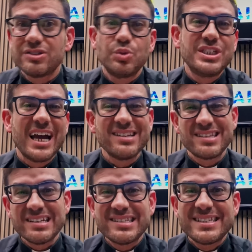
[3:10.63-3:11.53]
which has
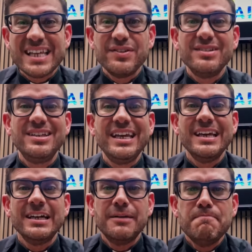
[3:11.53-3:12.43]
70
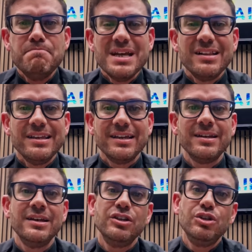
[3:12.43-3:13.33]

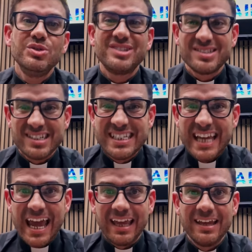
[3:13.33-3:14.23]
million users a
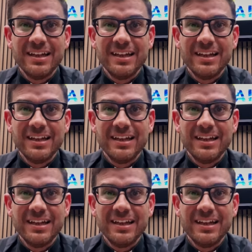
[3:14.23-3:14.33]
day,